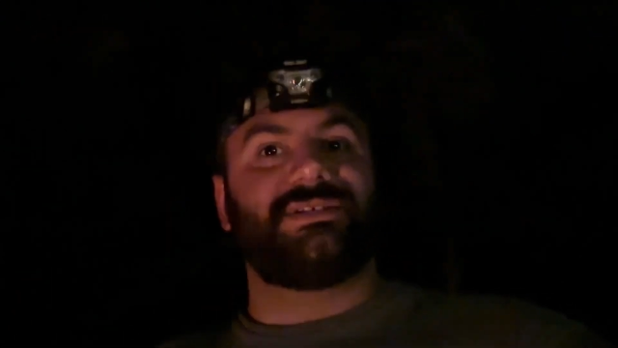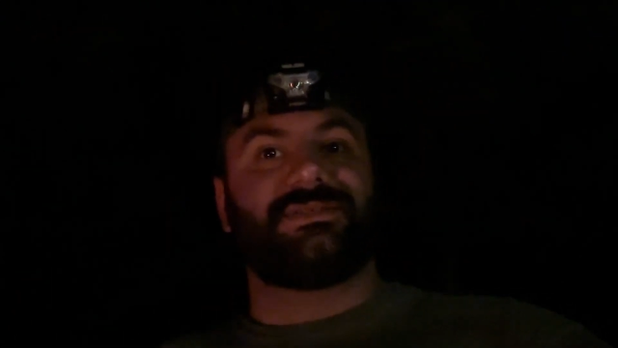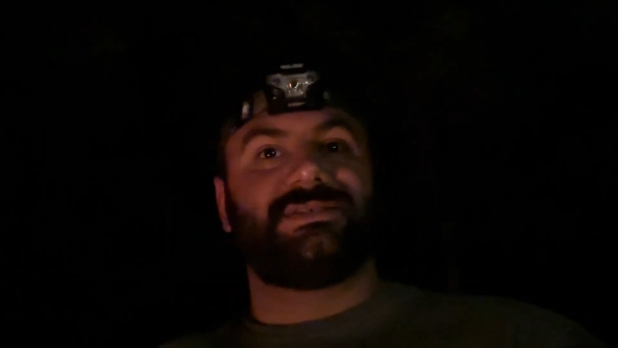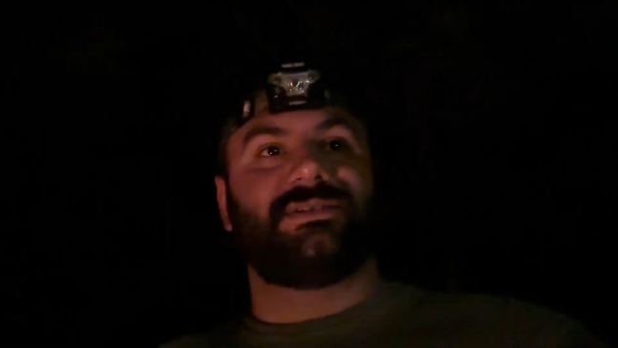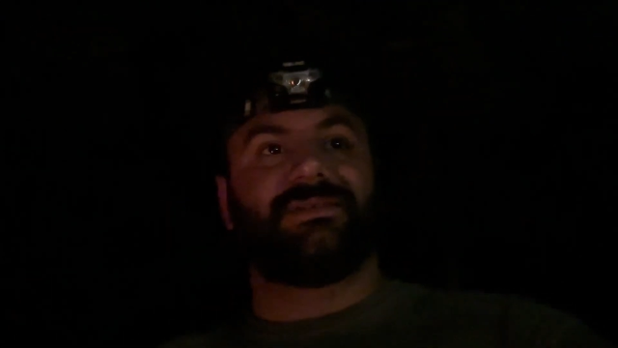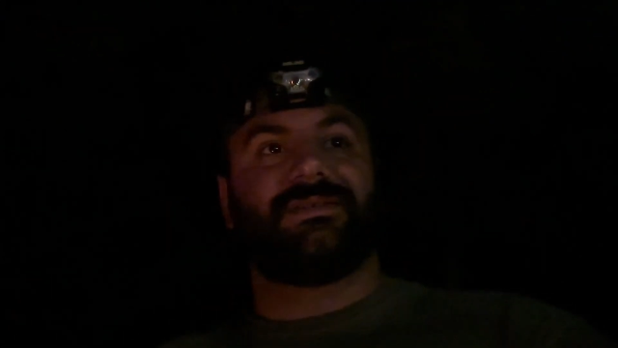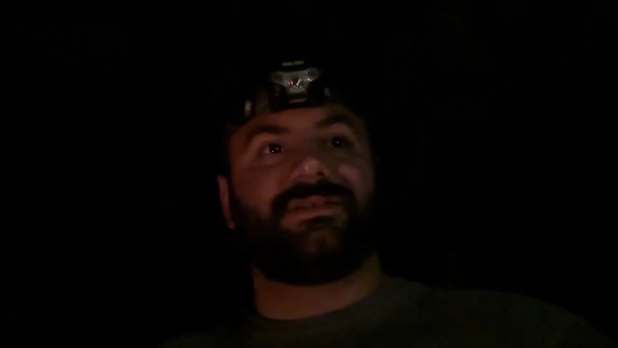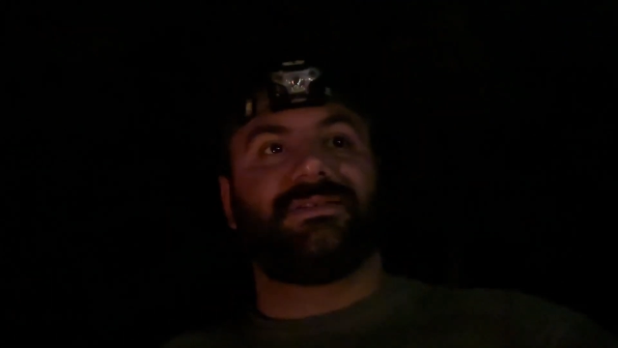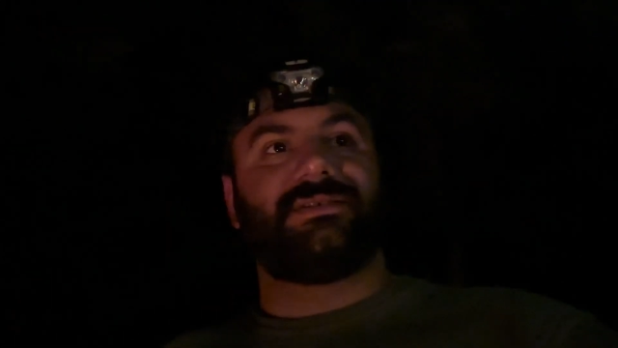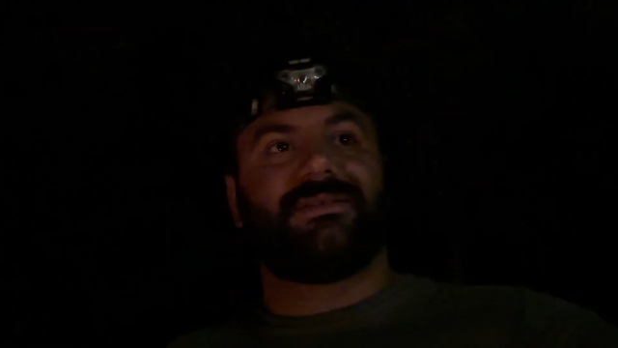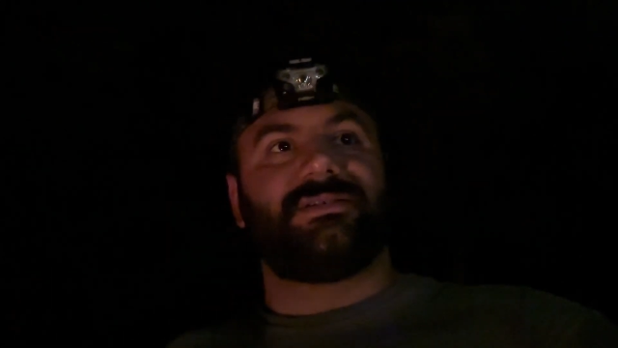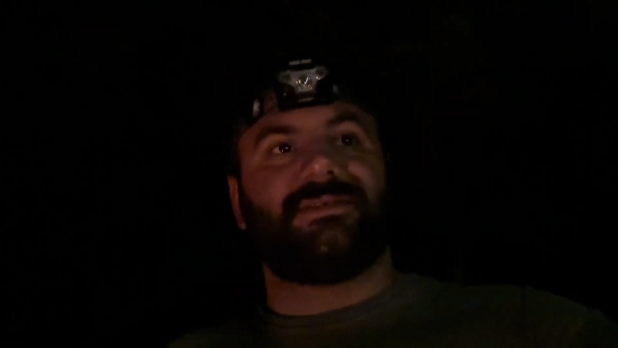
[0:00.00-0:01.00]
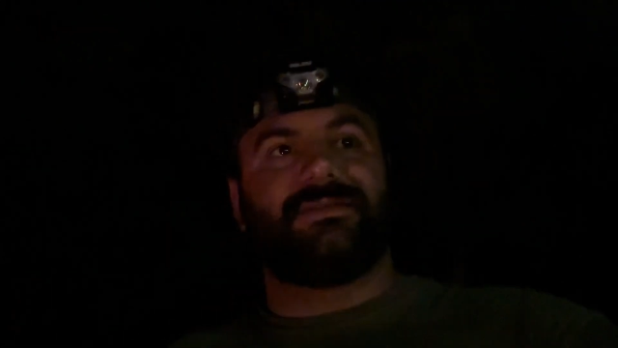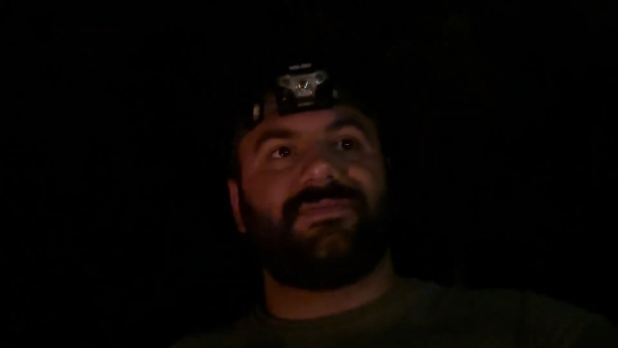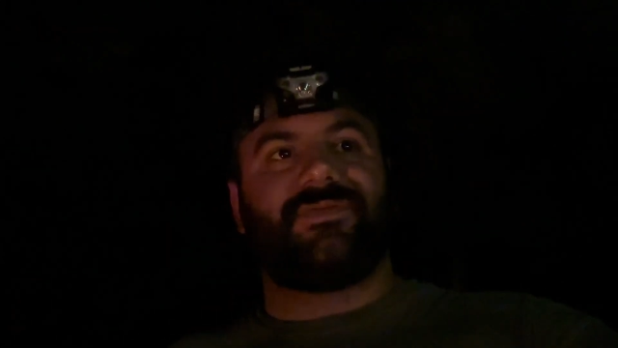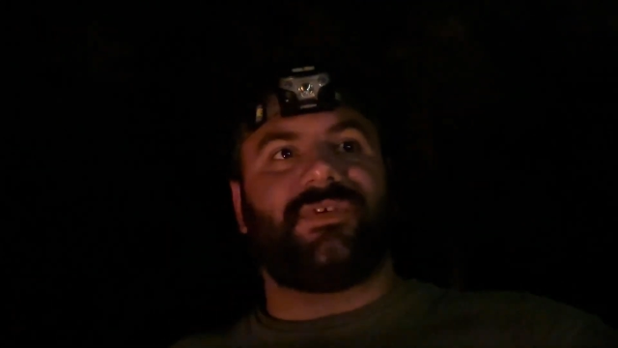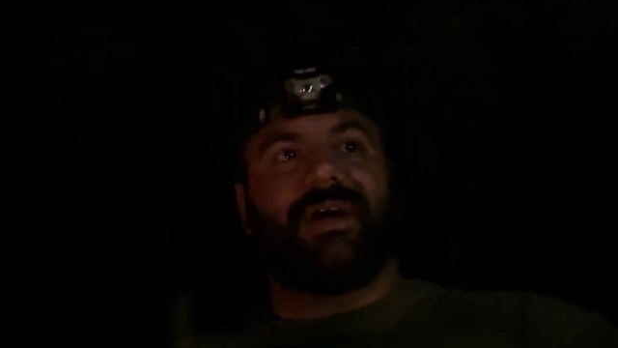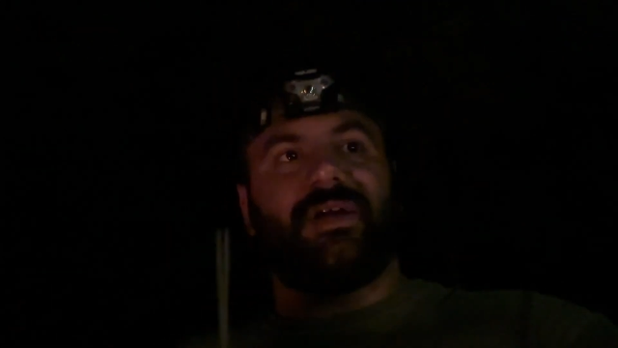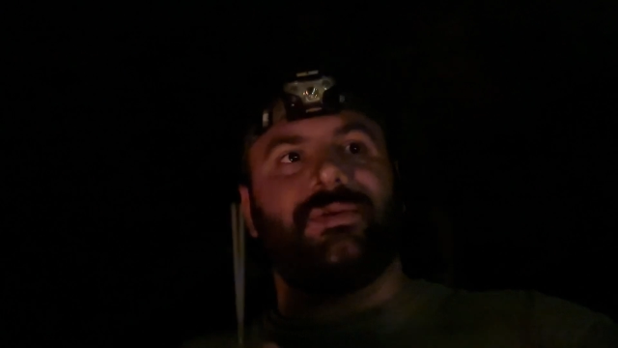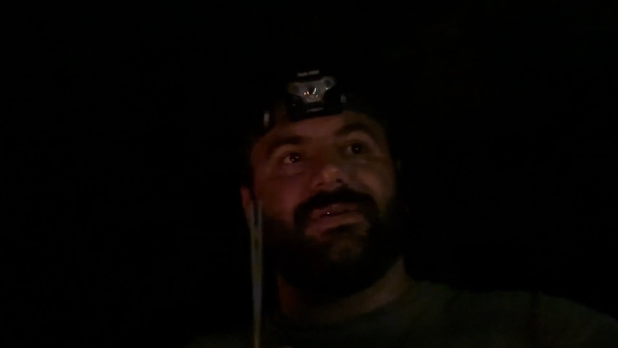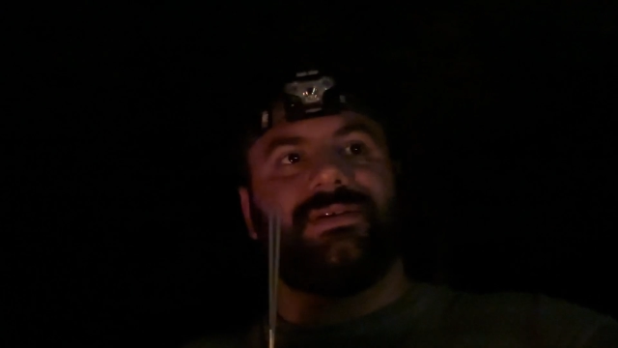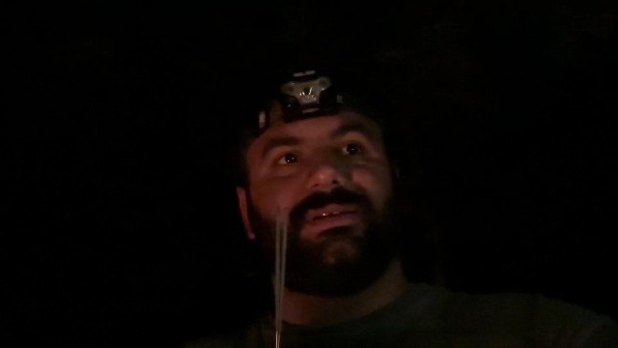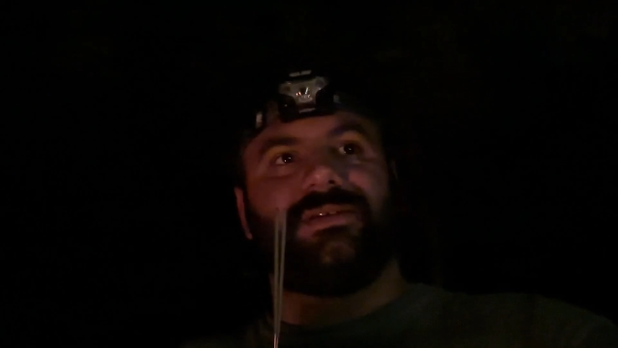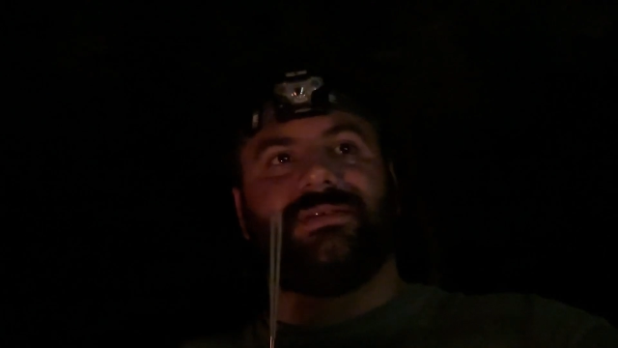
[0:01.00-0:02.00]
Firework. No.
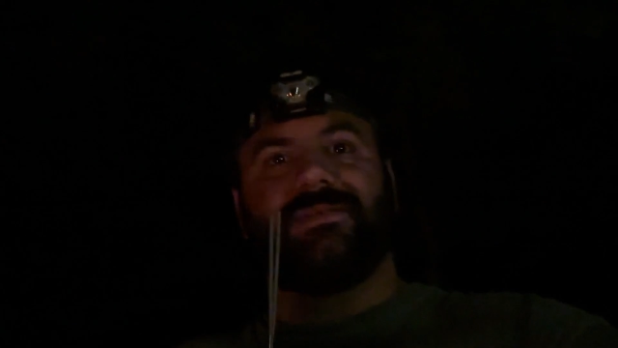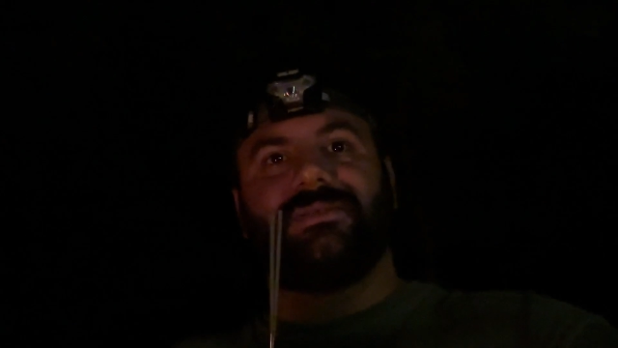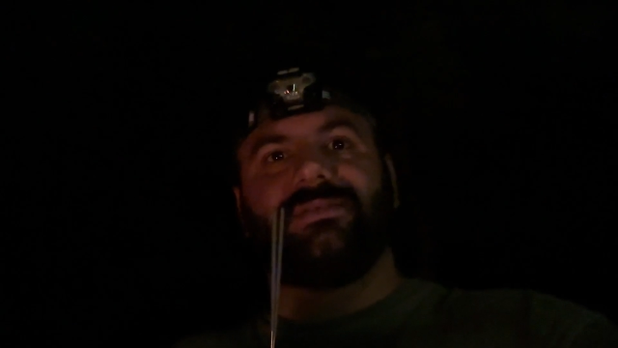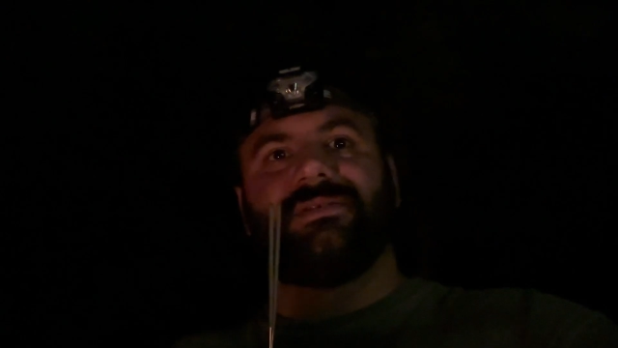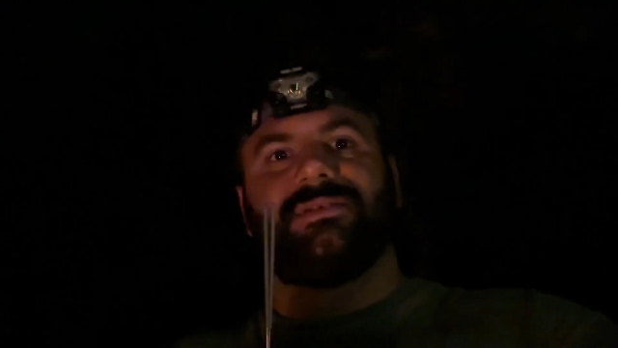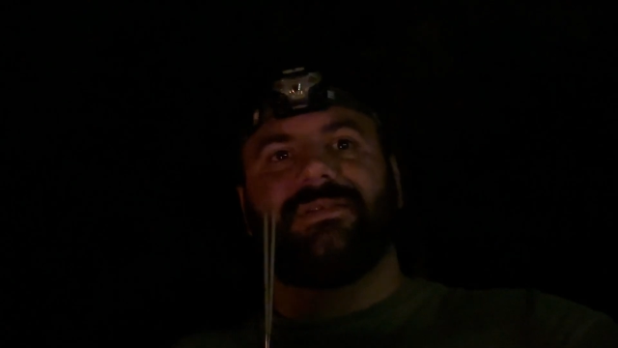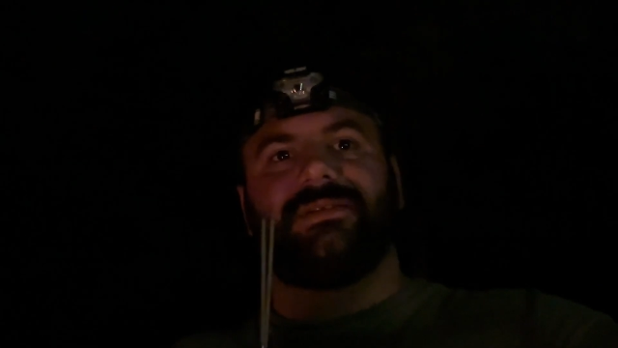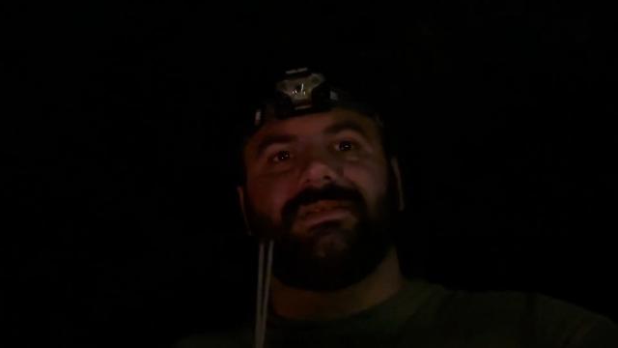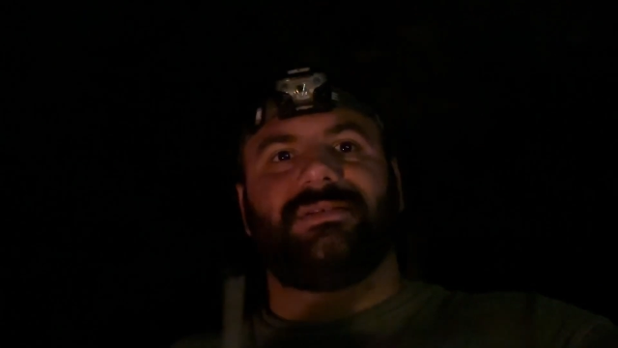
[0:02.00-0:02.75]
Handheld sparklers.